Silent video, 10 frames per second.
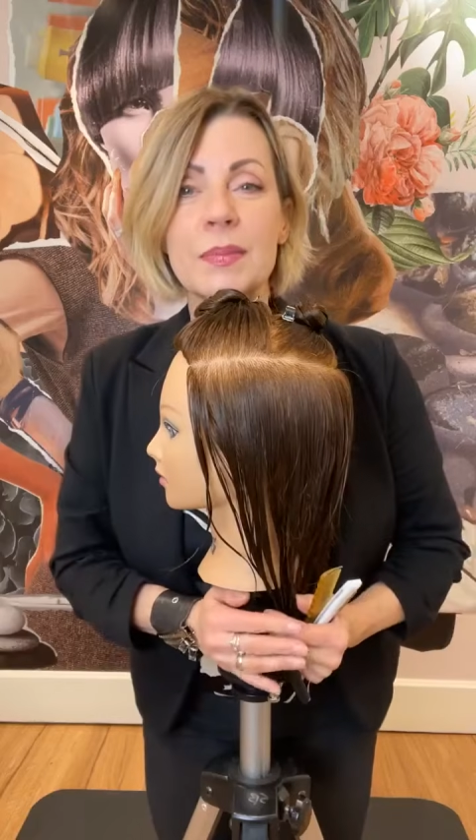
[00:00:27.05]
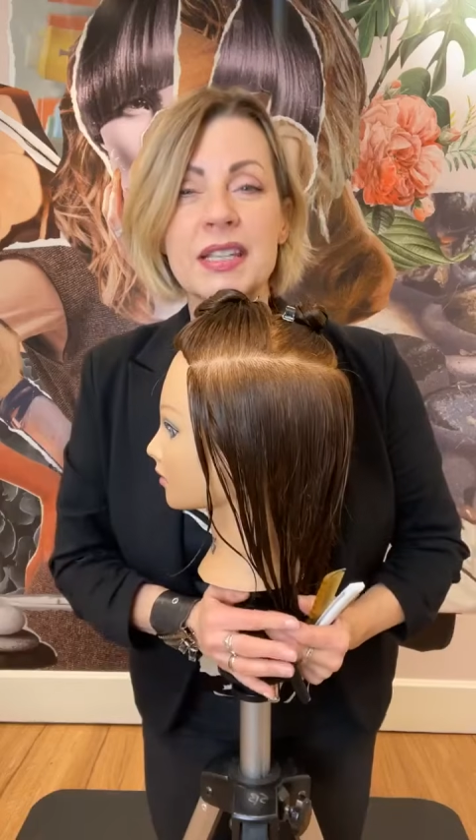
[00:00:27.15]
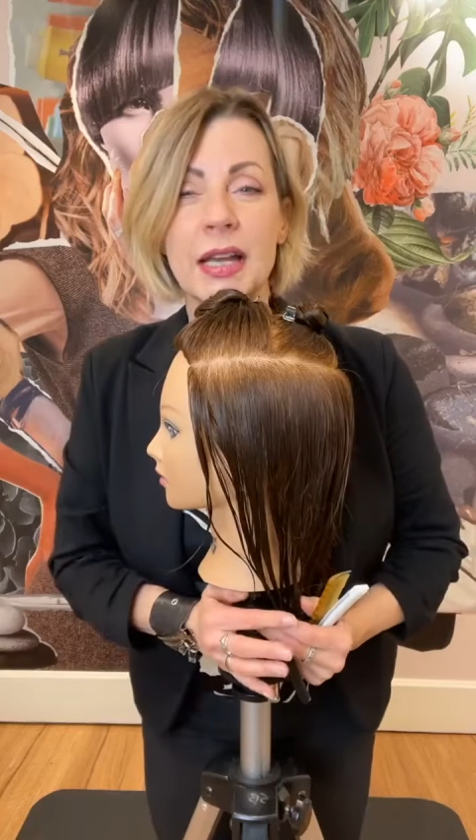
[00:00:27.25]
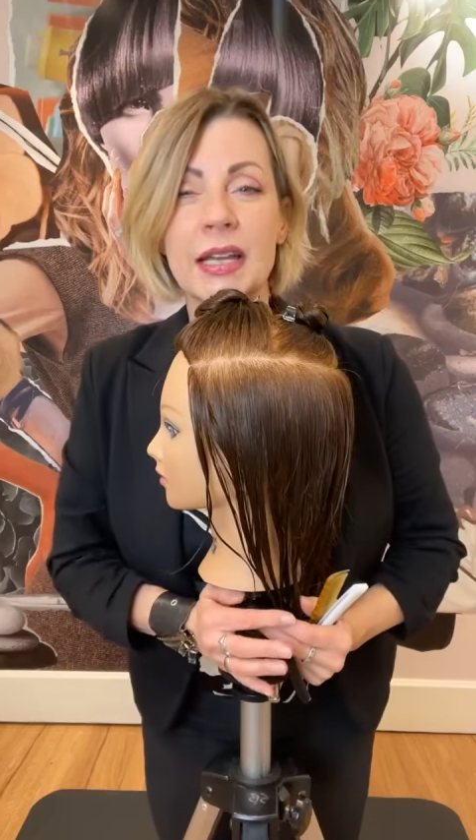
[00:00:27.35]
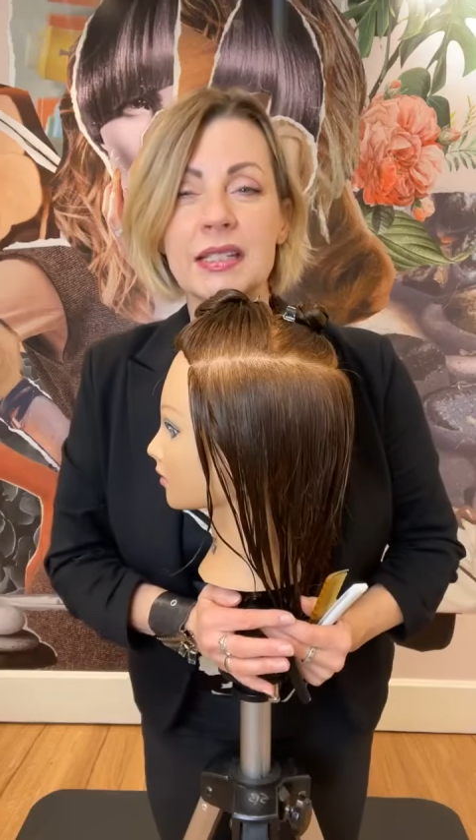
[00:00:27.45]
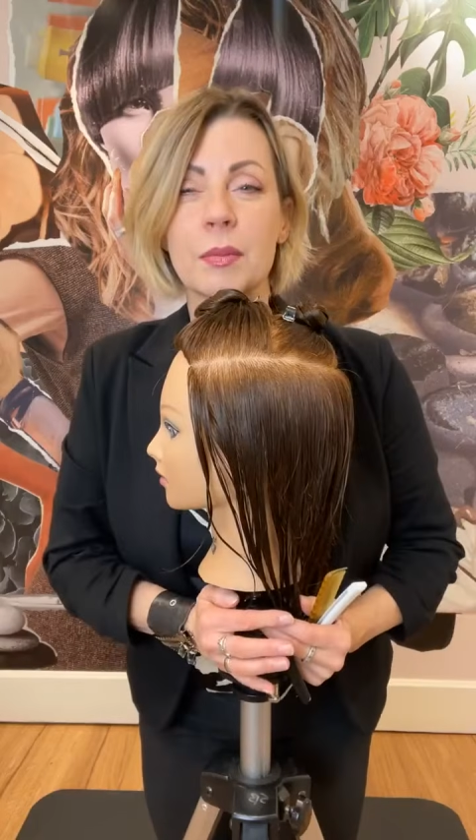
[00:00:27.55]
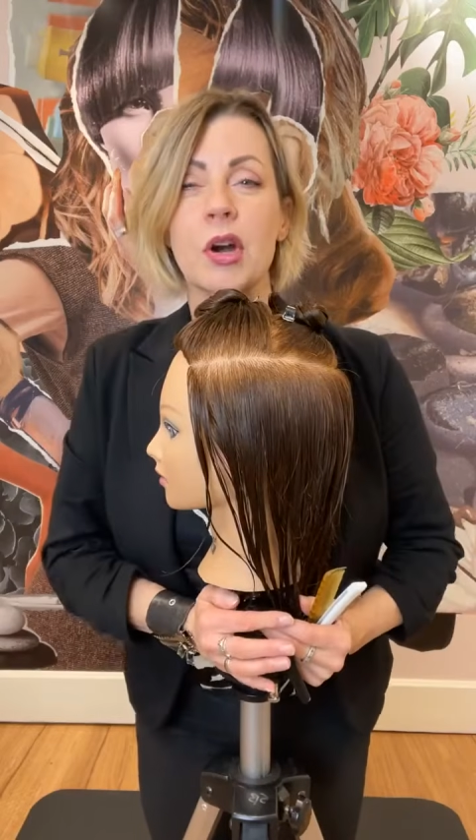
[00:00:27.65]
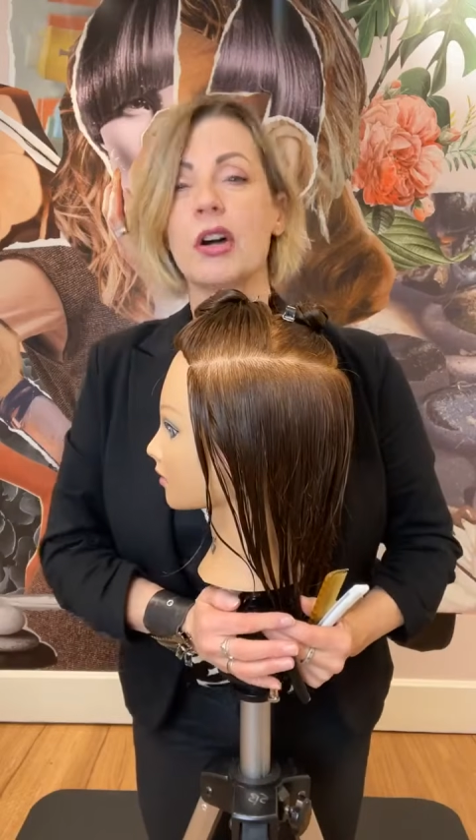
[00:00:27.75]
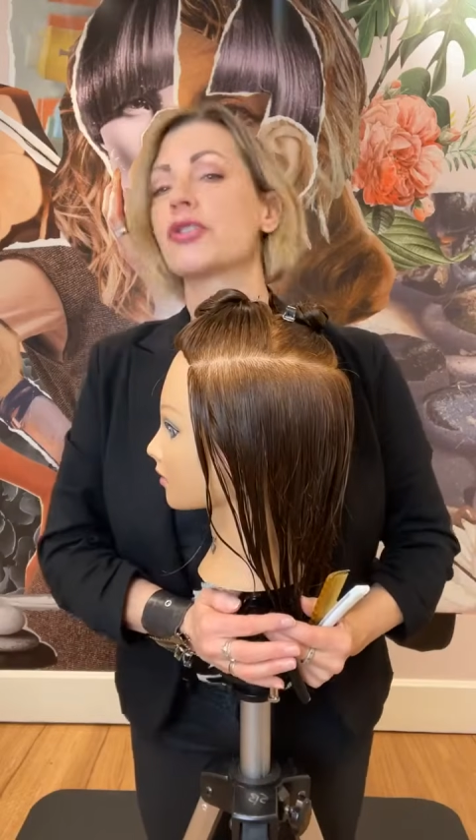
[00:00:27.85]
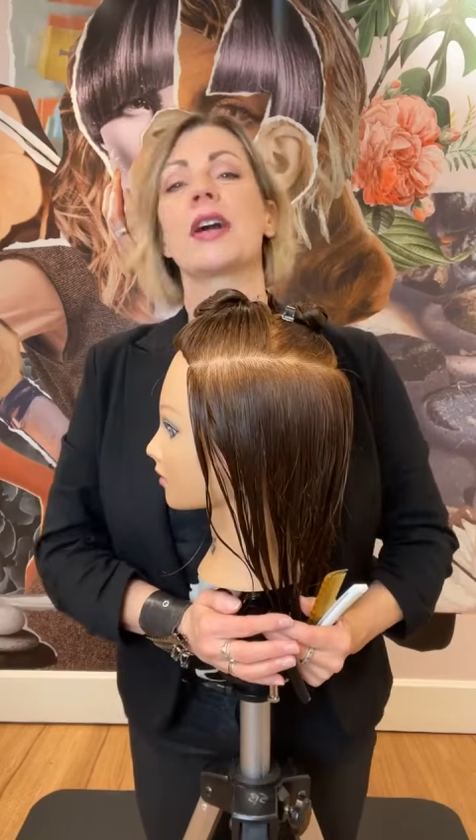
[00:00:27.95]
I'm signing some
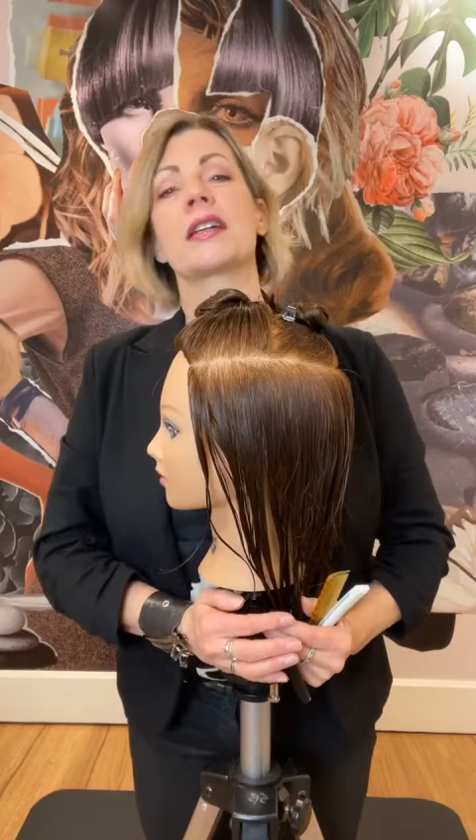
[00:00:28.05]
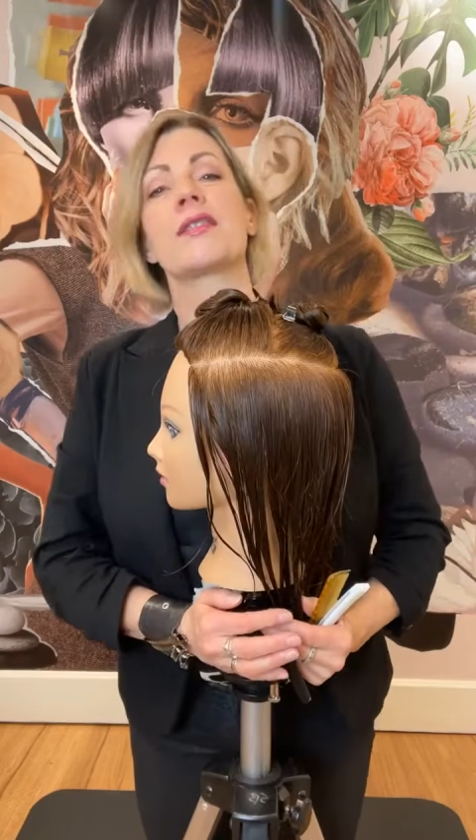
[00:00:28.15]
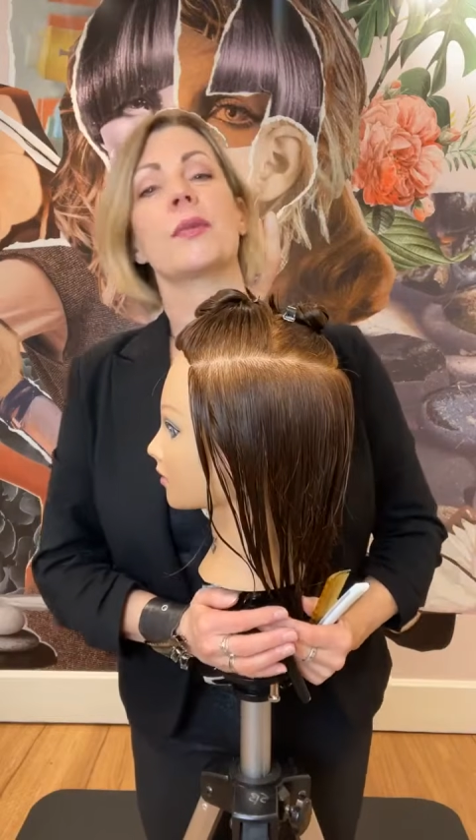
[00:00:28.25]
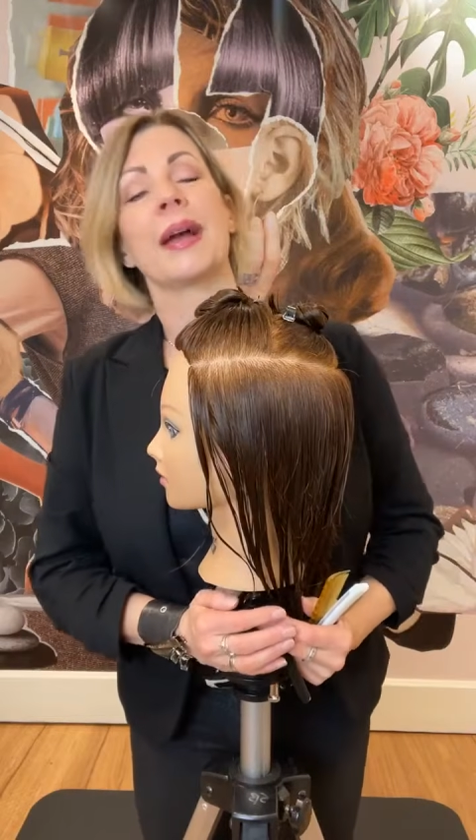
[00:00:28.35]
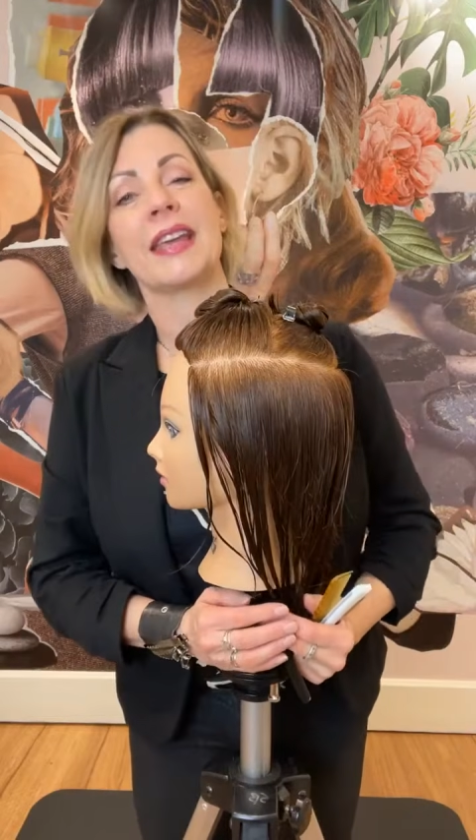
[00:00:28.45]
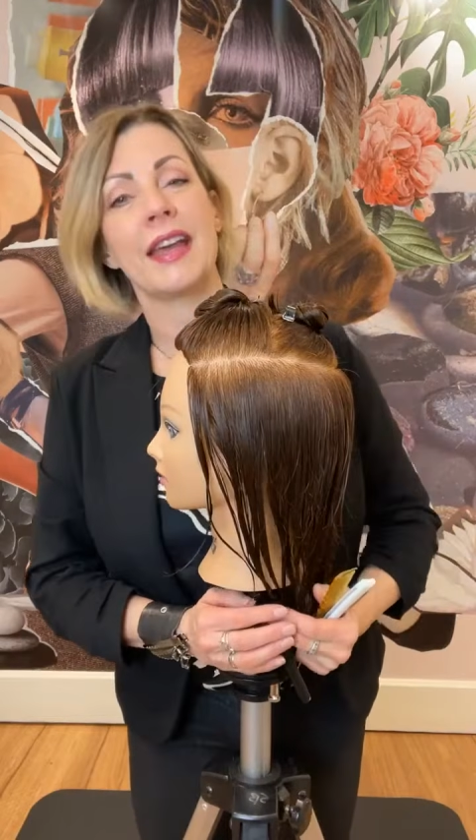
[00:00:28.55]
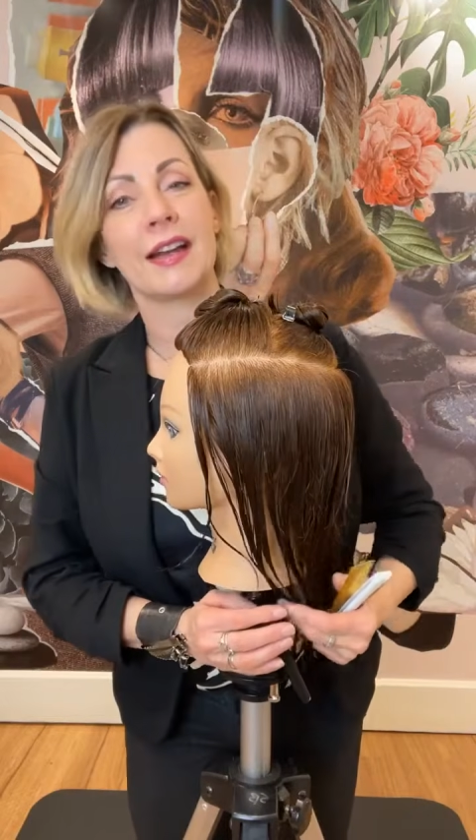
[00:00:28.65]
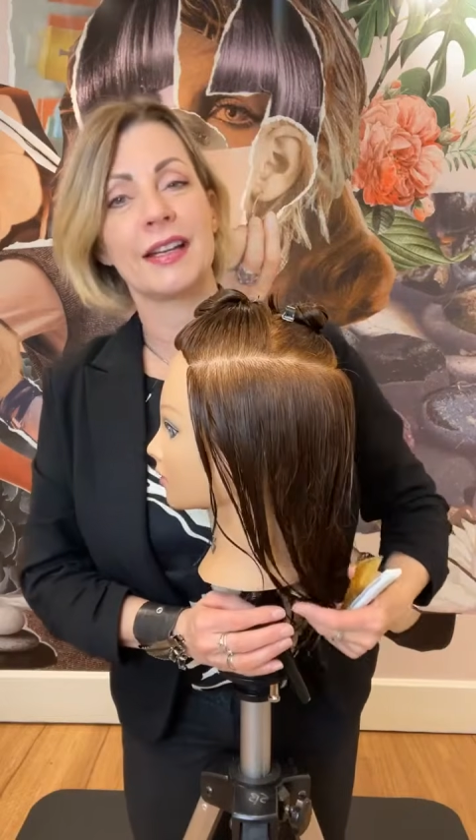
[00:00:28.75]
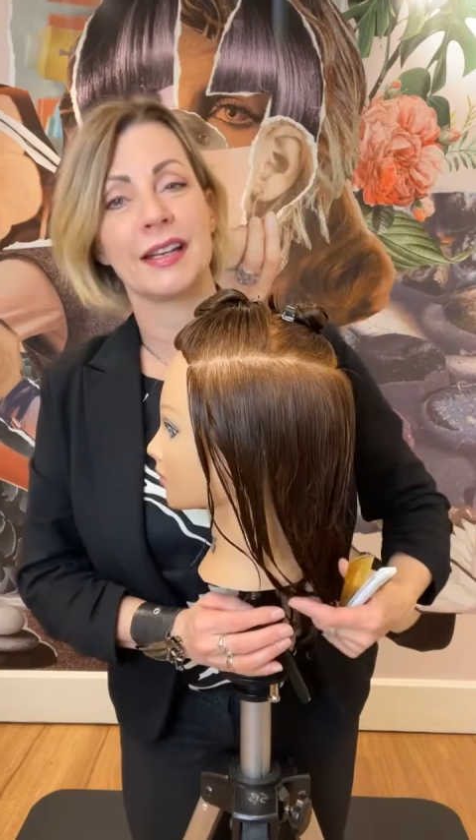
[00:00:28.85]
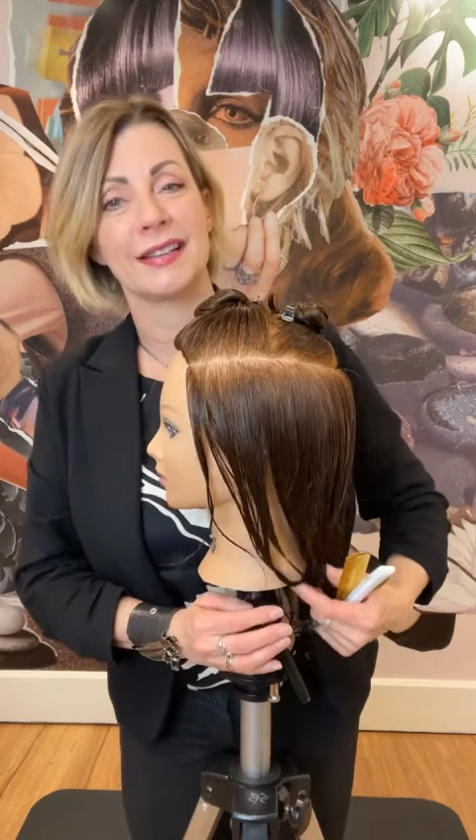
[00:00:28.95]
contracts for my
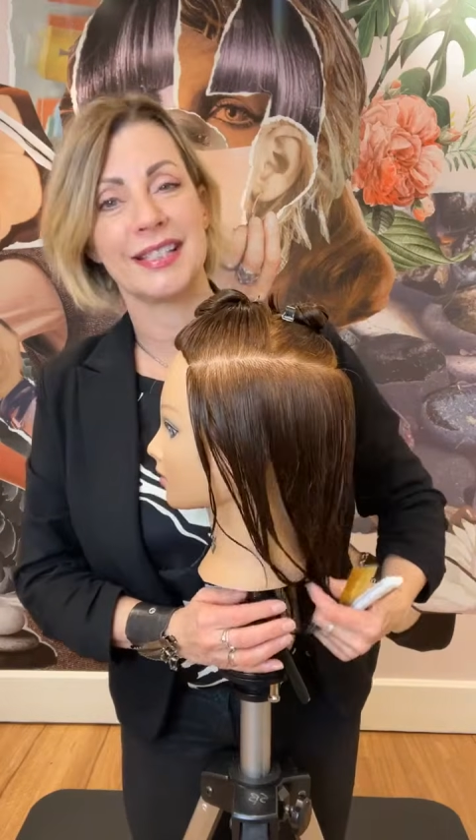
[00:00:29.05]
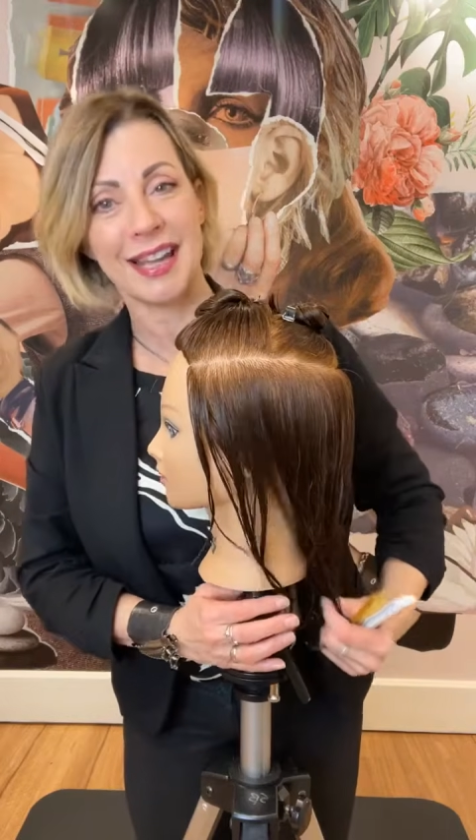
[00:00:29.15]
Canada